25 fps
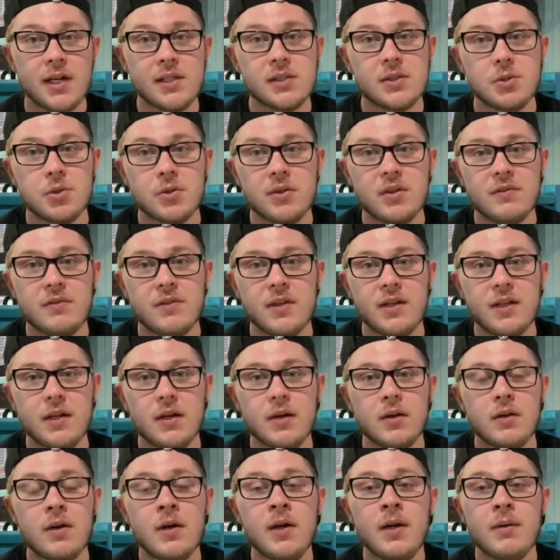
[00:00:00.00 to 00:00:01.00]
enjoyed the
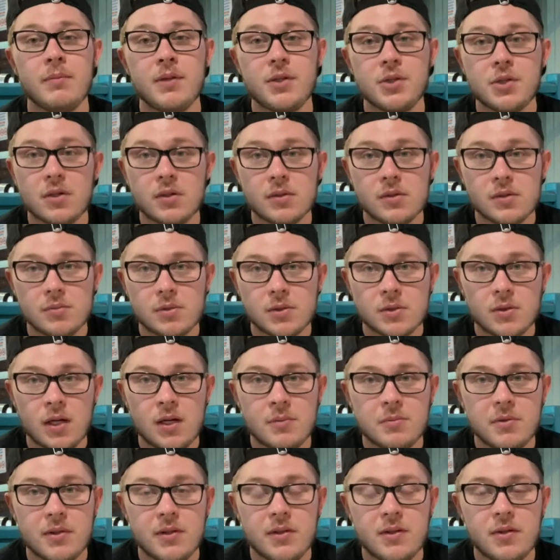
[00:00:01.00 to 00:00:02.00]
video. Be sure to subscribe
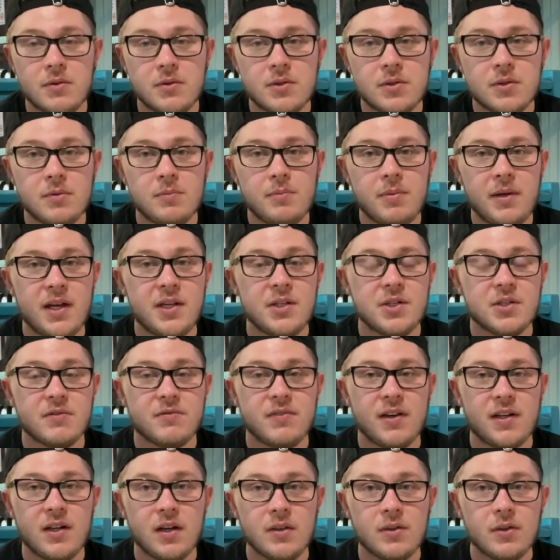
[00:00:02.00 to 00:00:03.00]
to the YouTube page to
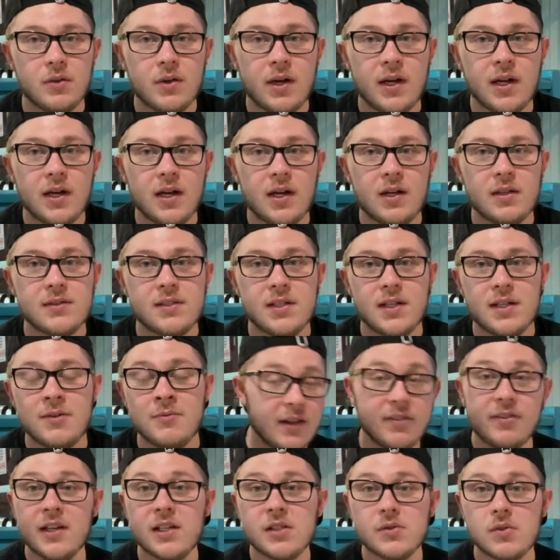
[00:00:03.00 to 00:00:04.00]
find other great content.
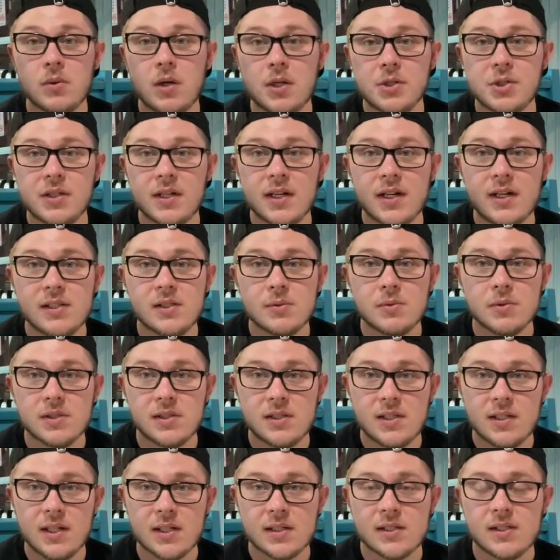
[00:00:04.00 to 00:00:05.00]
Thanks for watching, guys, and we'll see
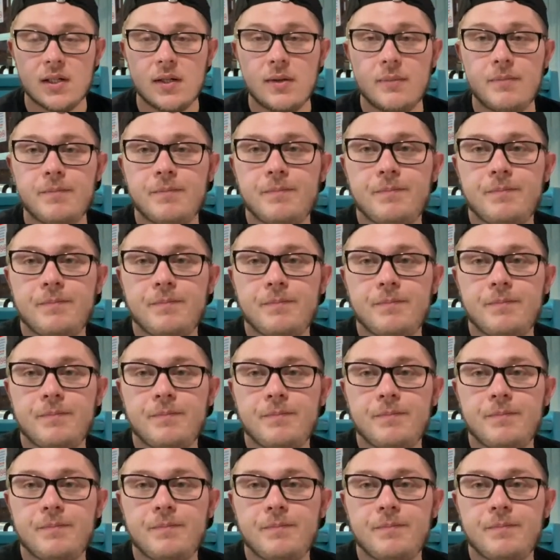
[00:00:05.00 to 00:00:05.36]
you next time.